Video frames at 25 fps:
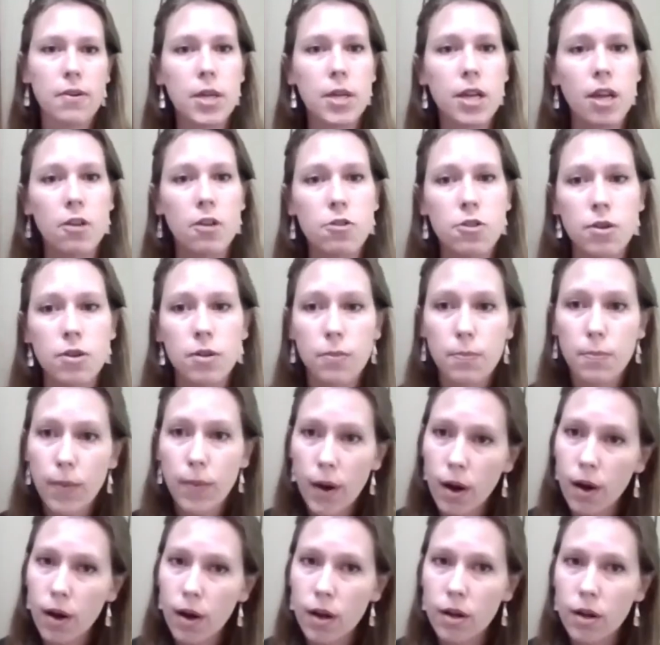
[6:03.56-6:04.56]
a national
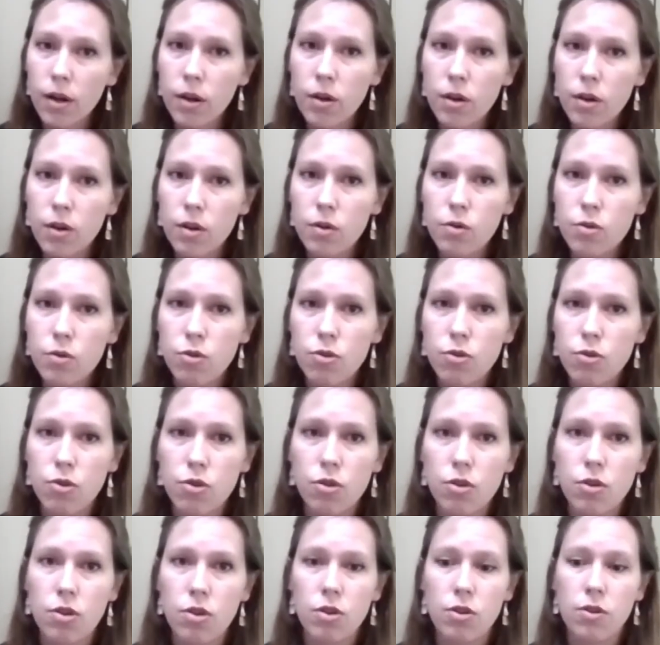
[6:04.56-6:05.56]
park
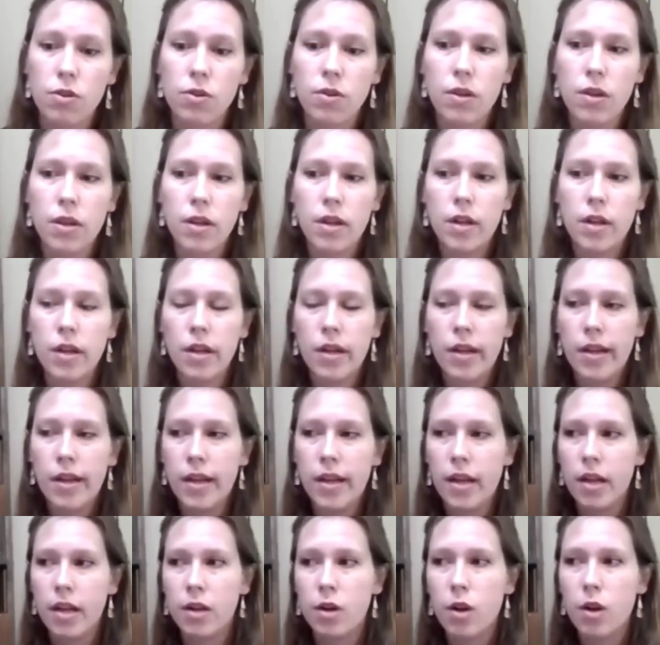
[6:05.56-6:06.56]
to
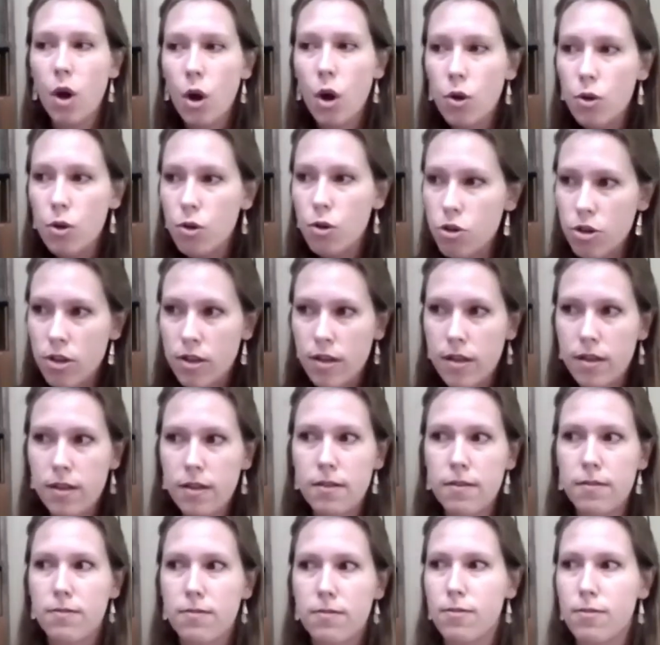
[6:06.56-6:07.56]
an
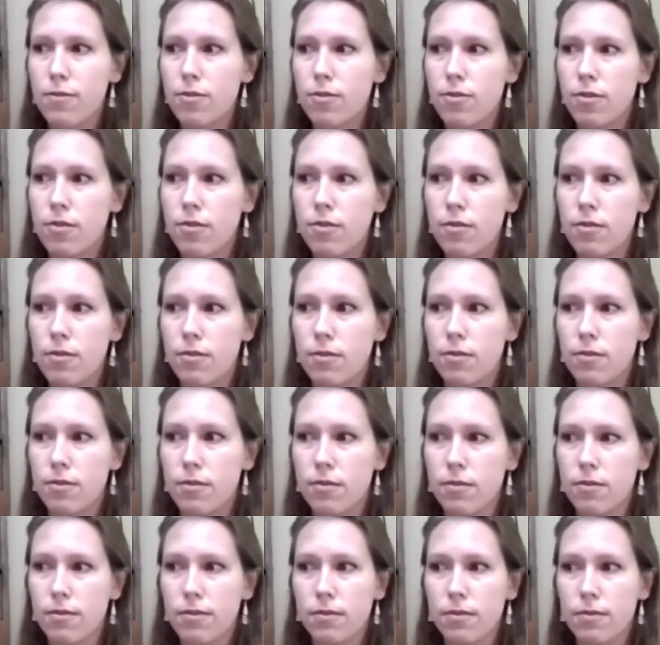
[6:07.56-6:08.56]
ocean
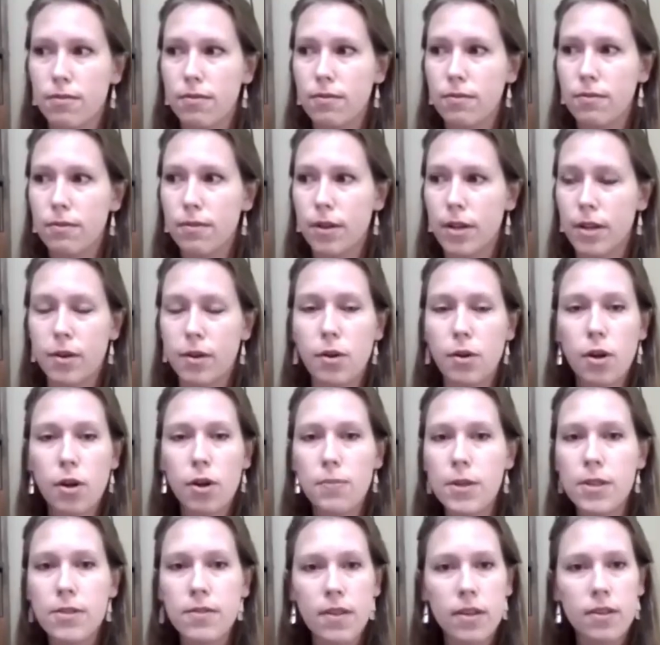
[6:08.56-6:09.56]
to an
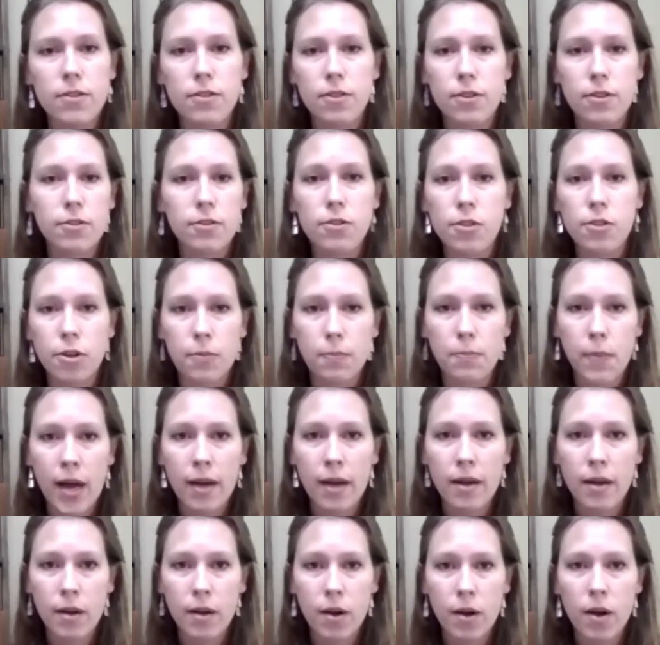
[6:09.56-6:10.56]
urban center to your
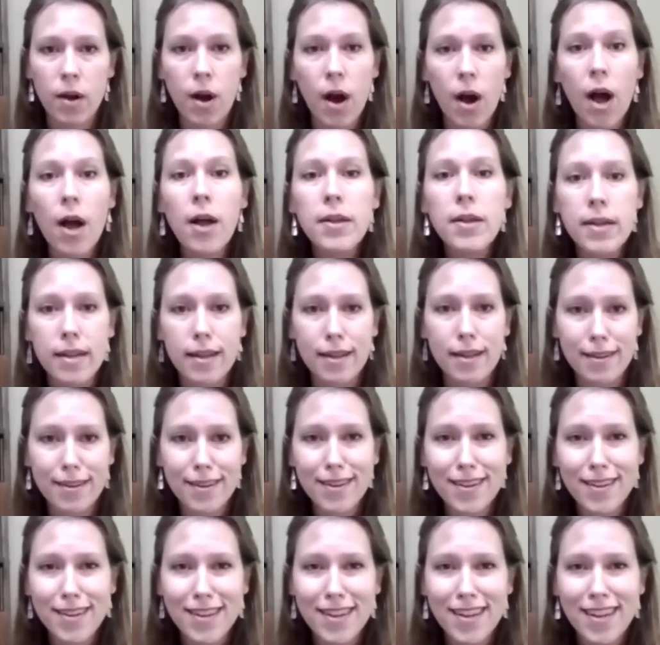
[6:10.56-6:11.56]
back garden,
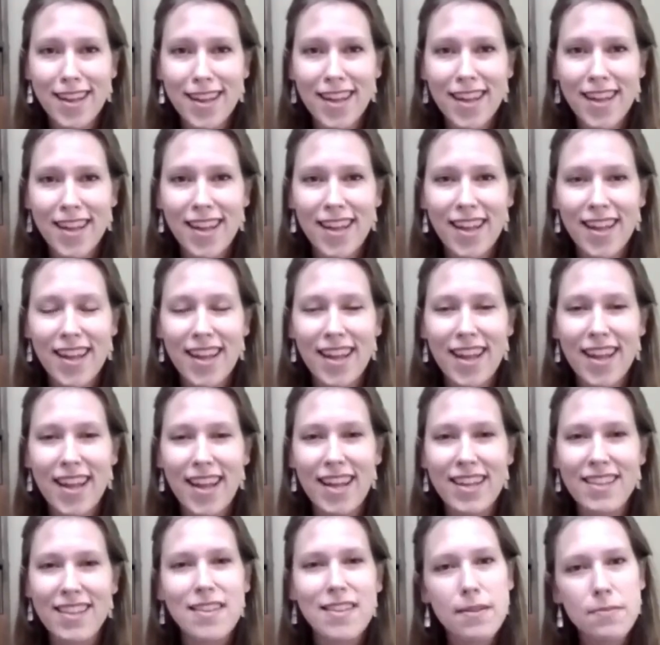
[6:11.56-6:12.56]

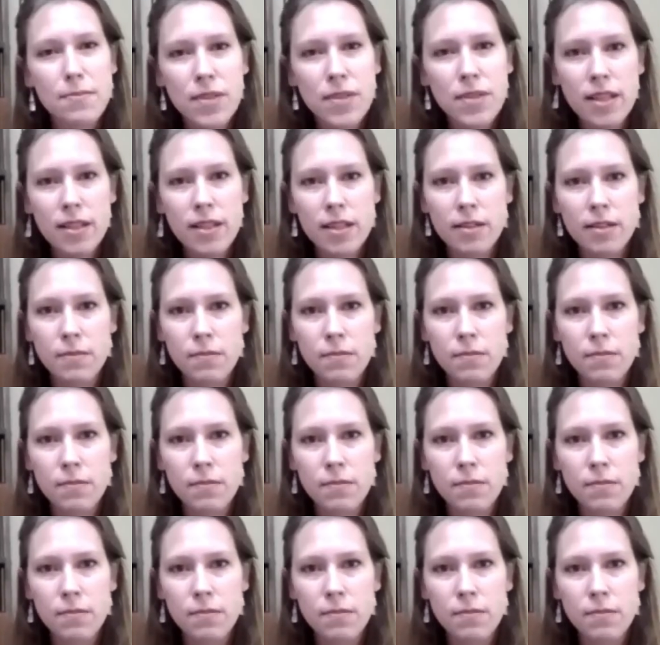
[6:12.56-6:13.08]
it's something that